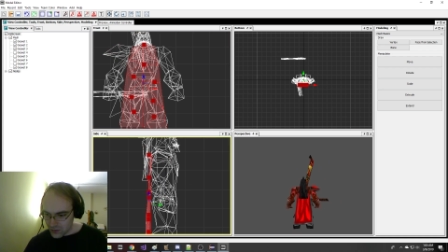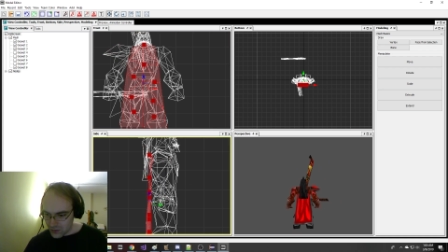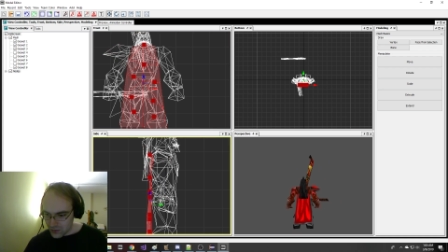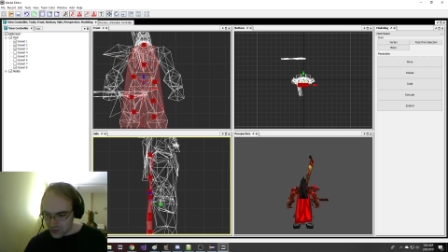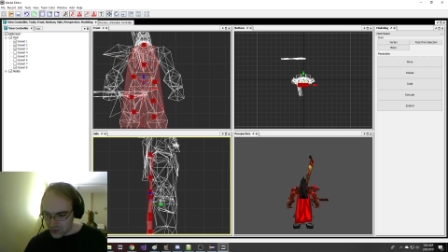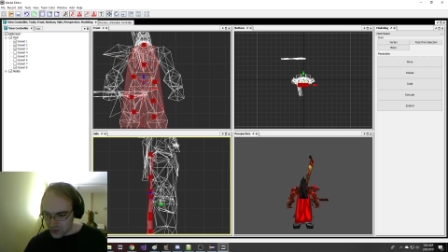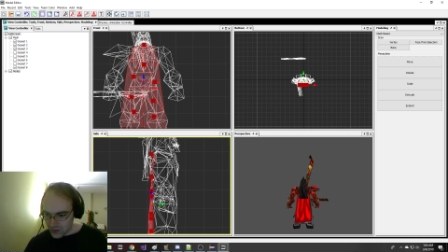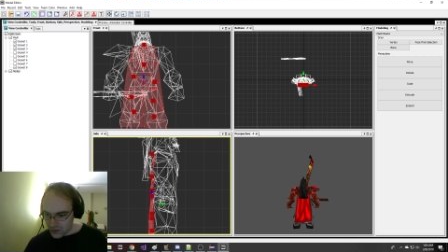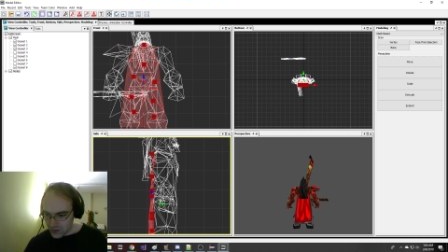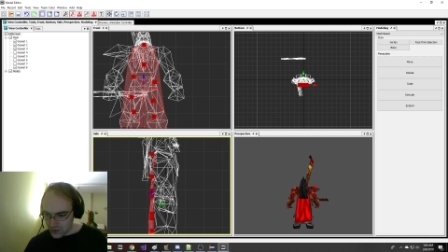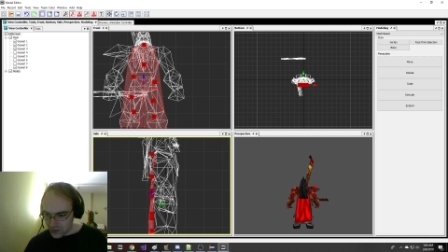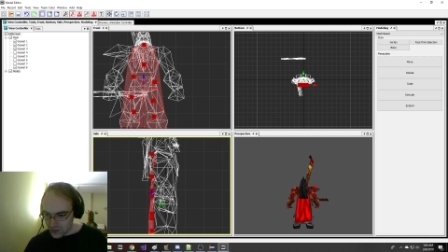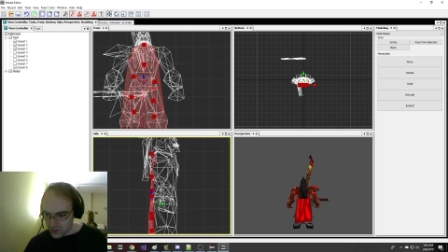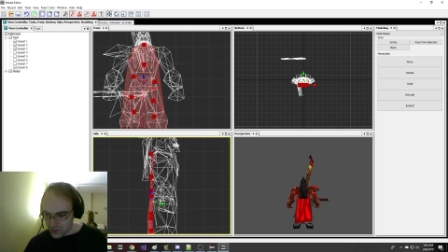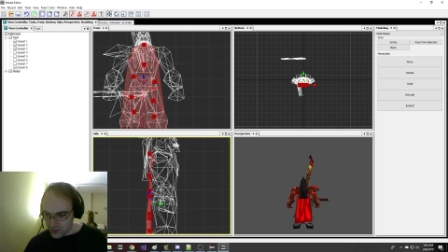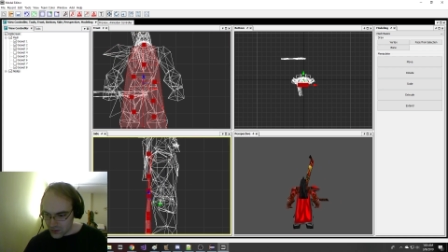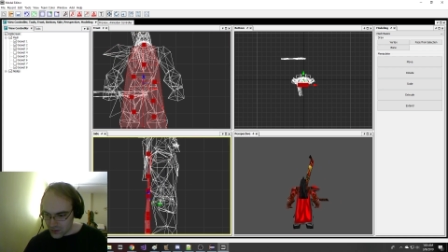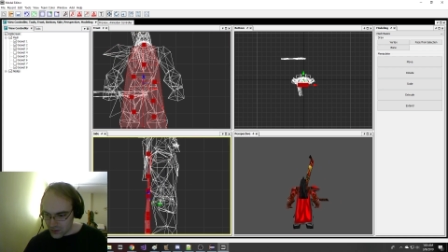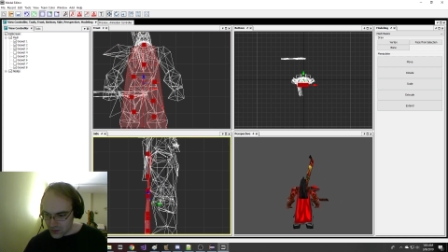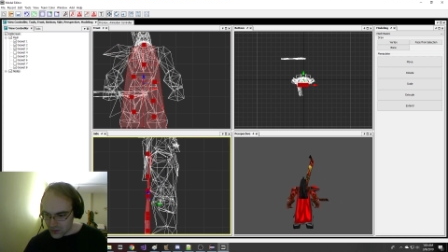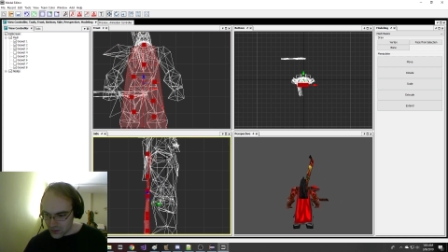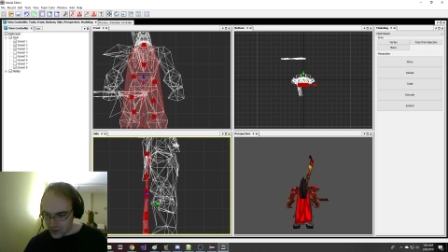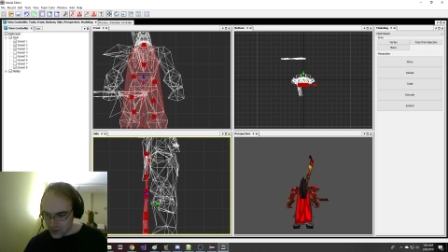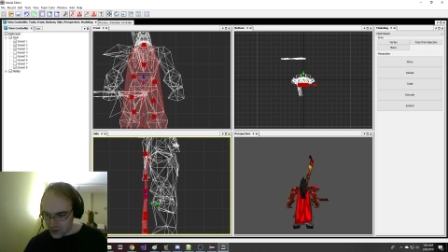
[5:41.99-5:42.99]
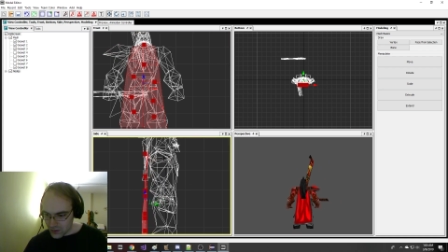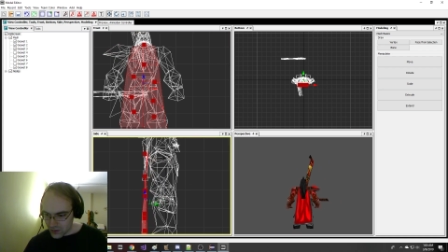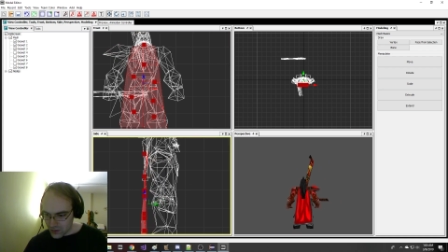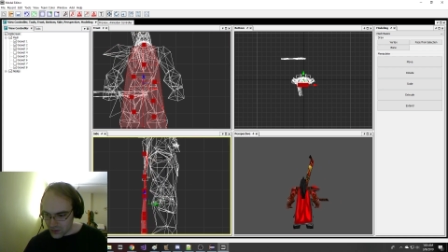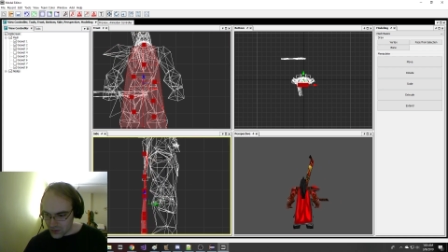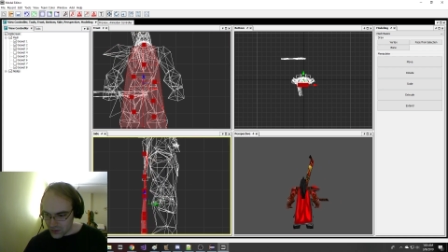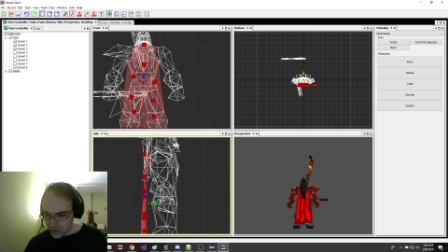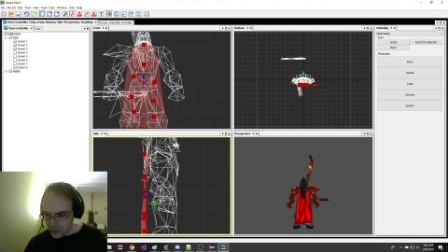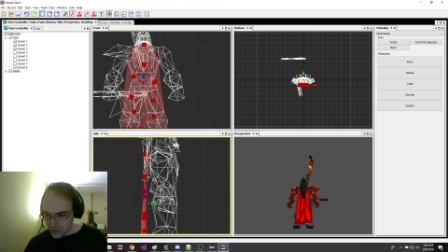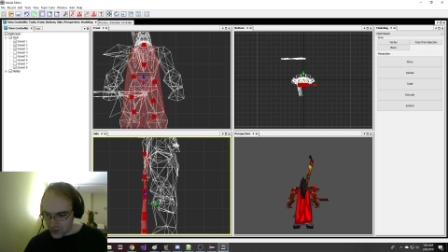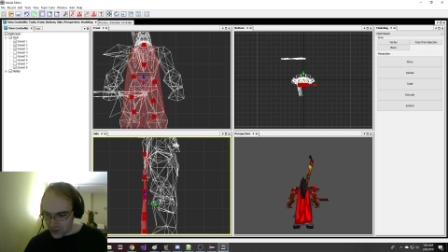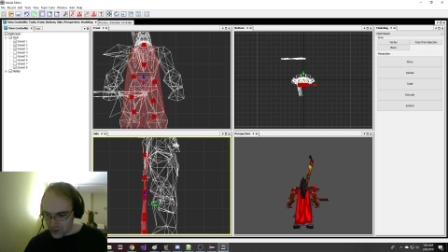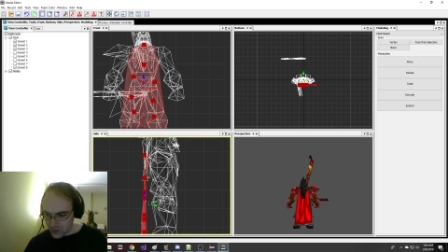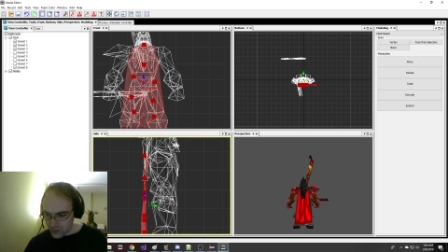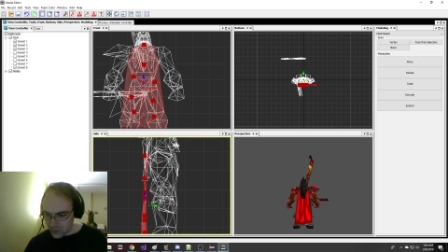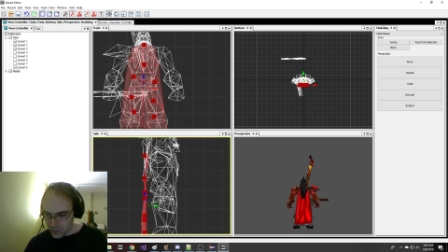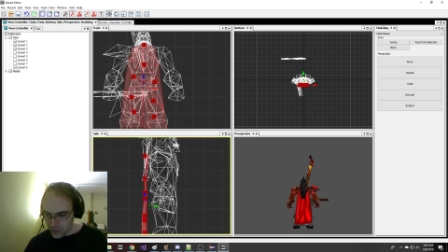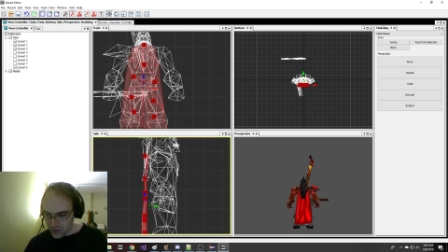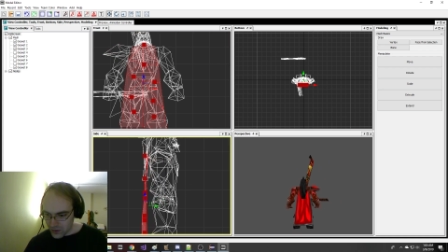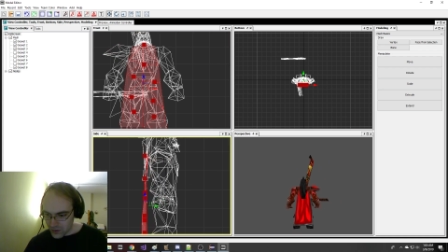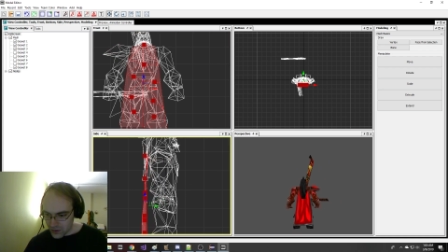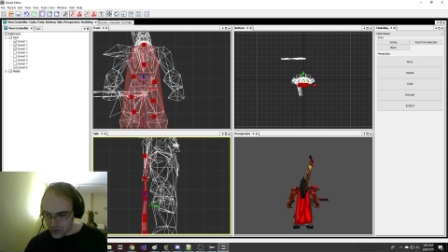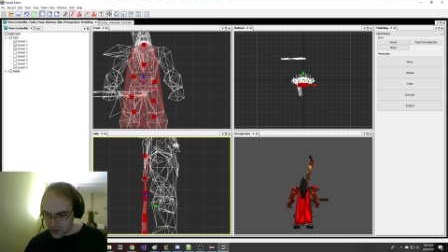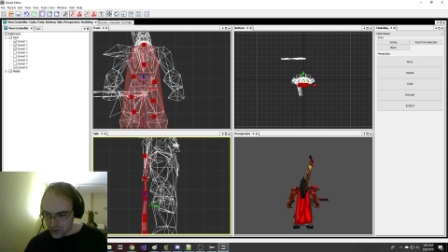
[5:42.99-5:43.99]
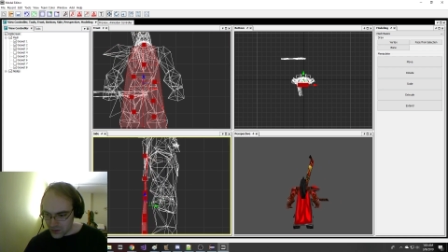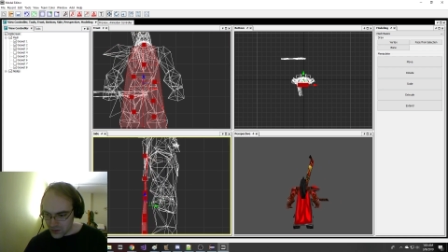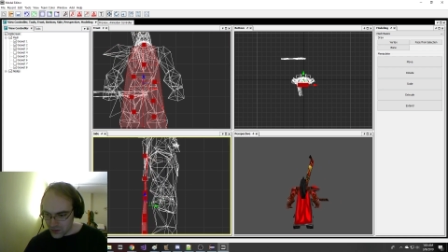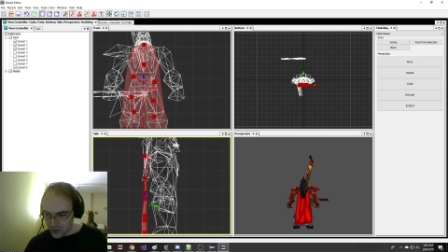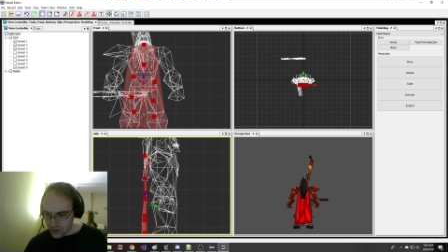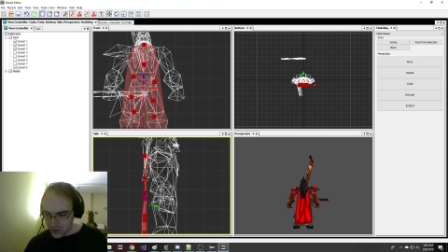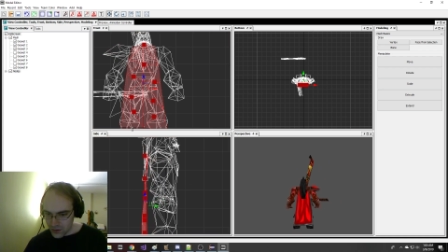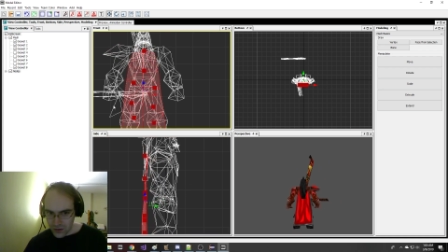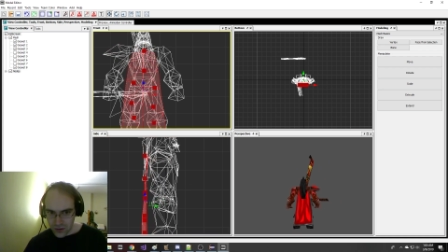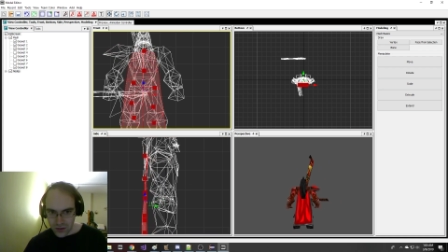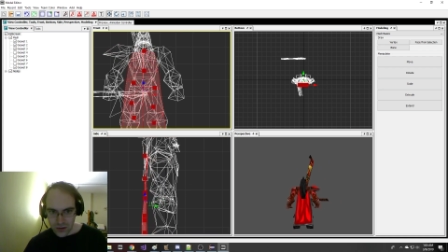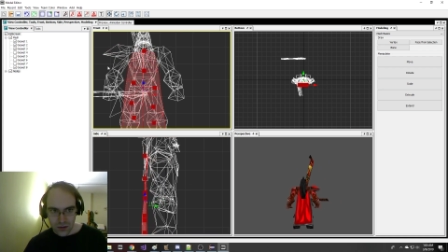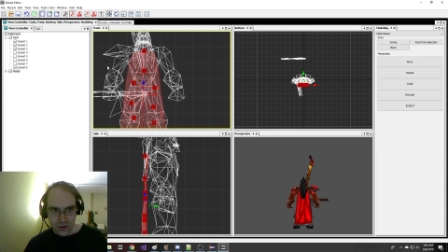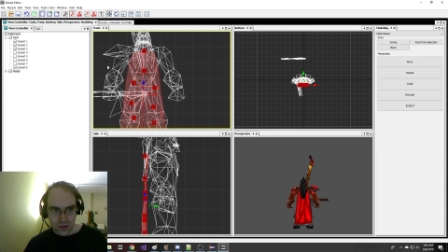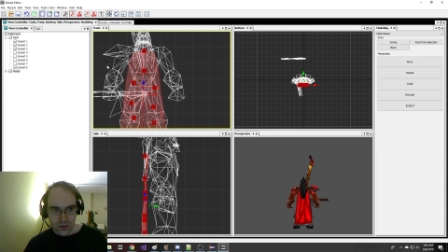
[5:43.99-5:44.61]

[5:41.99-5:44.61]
like about here,